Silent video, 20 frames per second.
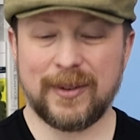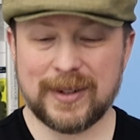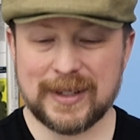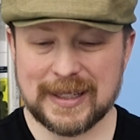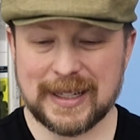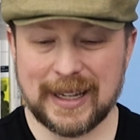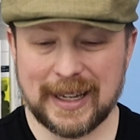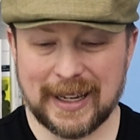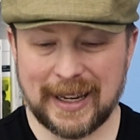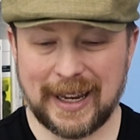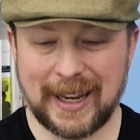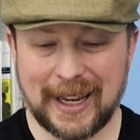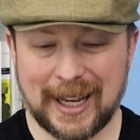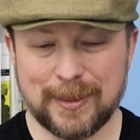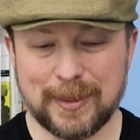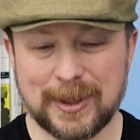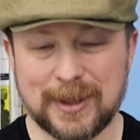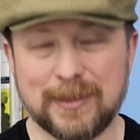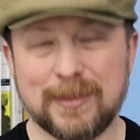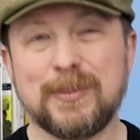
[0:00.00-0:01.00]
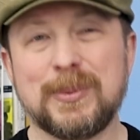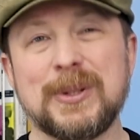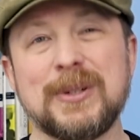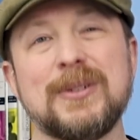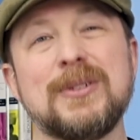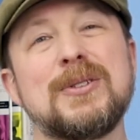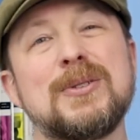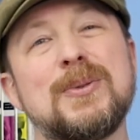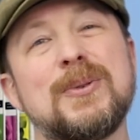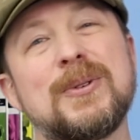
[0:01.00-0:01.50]
does that habit
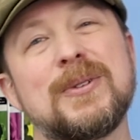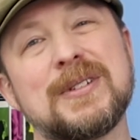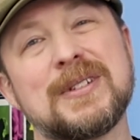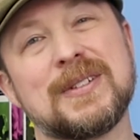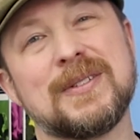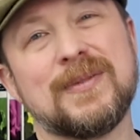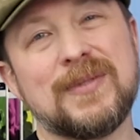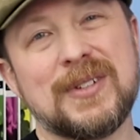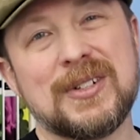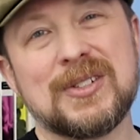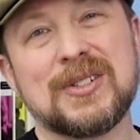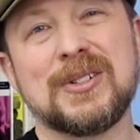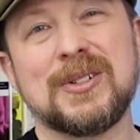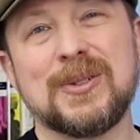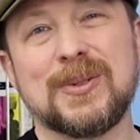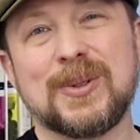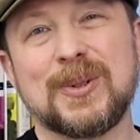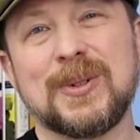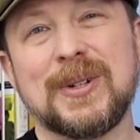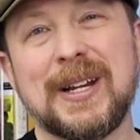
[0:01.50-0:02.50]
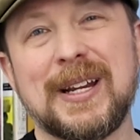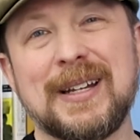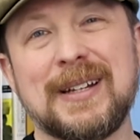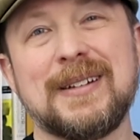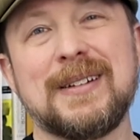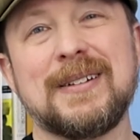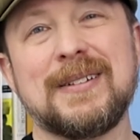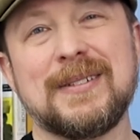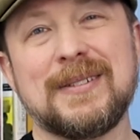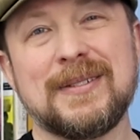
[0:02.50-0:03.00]
build towards the vision you
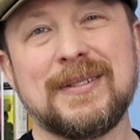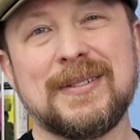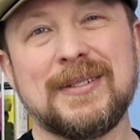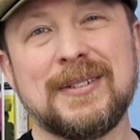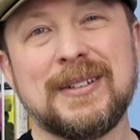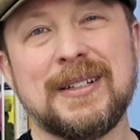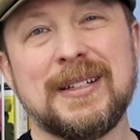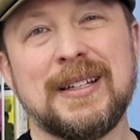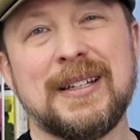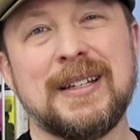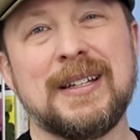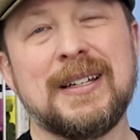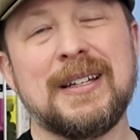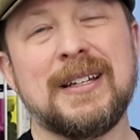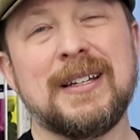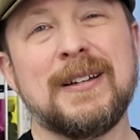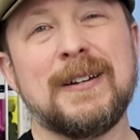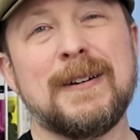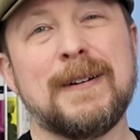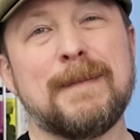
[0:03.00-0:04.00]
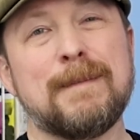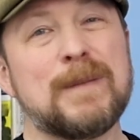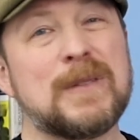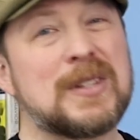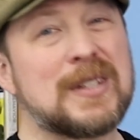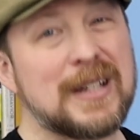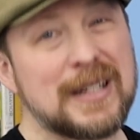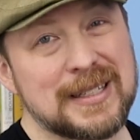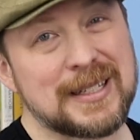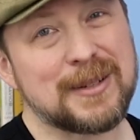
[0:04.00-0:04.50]
created?
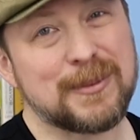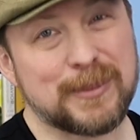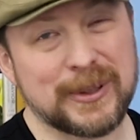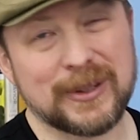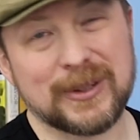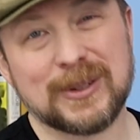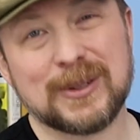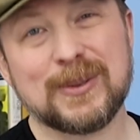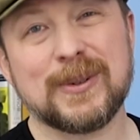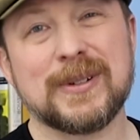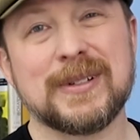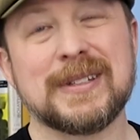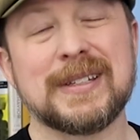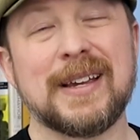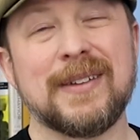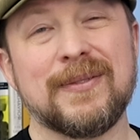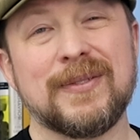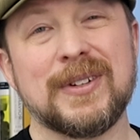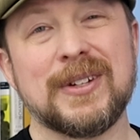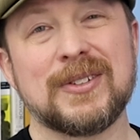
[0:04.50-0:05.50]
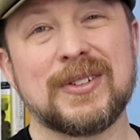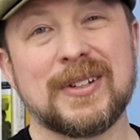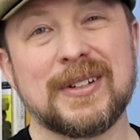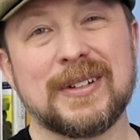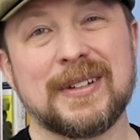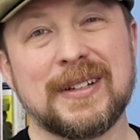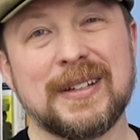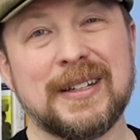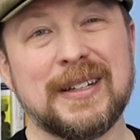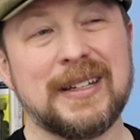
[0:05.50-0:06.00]
Does it build towards that
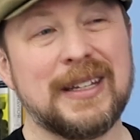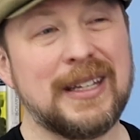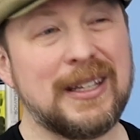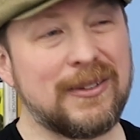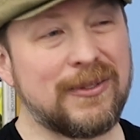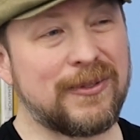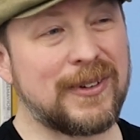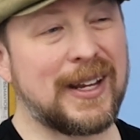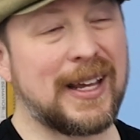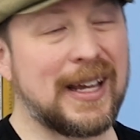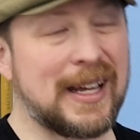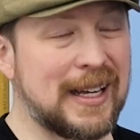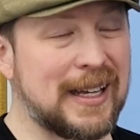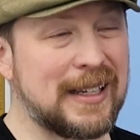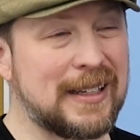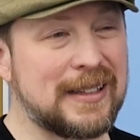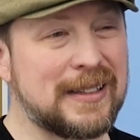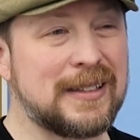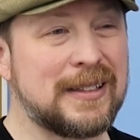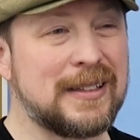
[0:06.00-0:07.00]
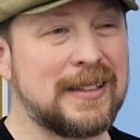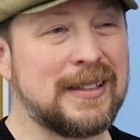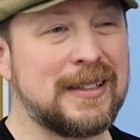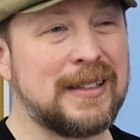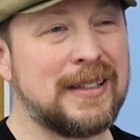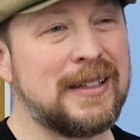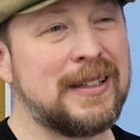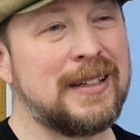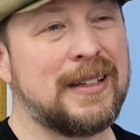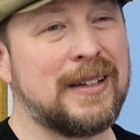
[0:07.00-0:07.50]
vision? If not,
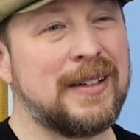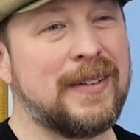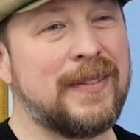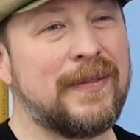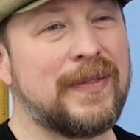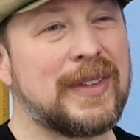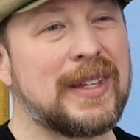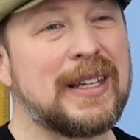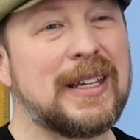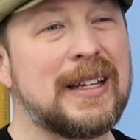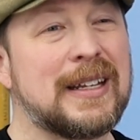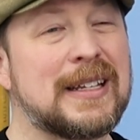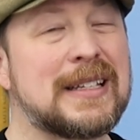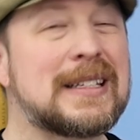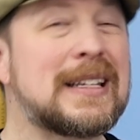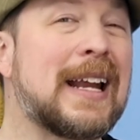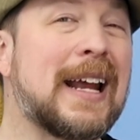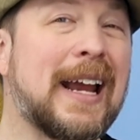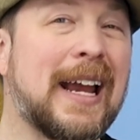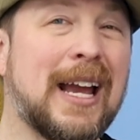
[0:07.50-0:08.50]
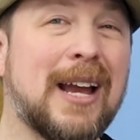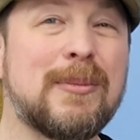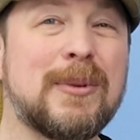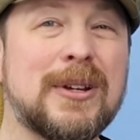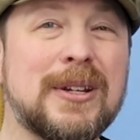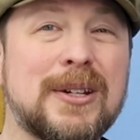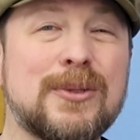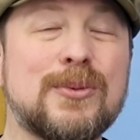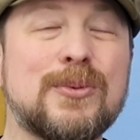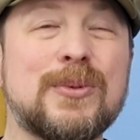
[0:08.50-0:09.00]
then is it a
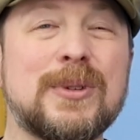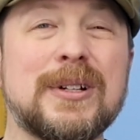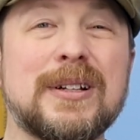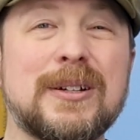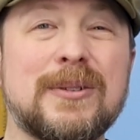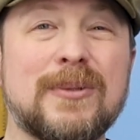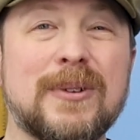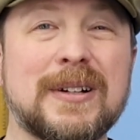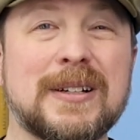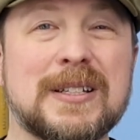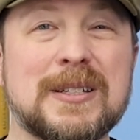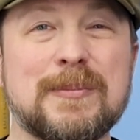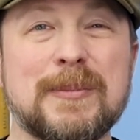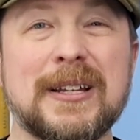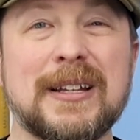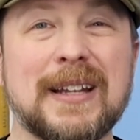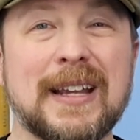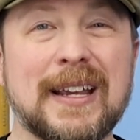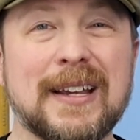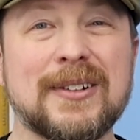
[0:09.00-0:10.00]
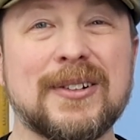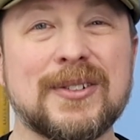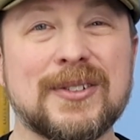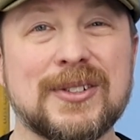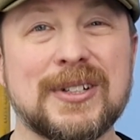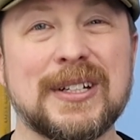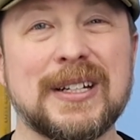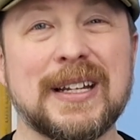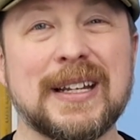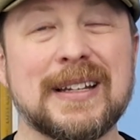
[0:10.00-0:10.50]
habit you really want to spend
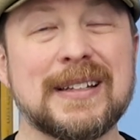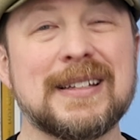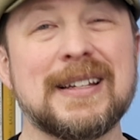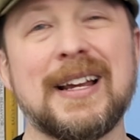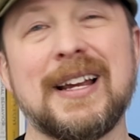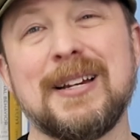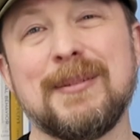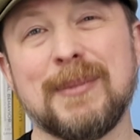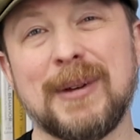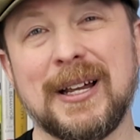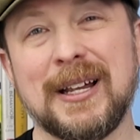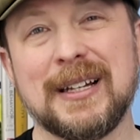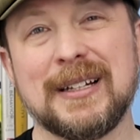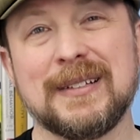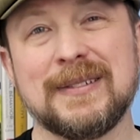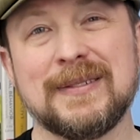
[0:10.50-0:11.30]
energy and time on?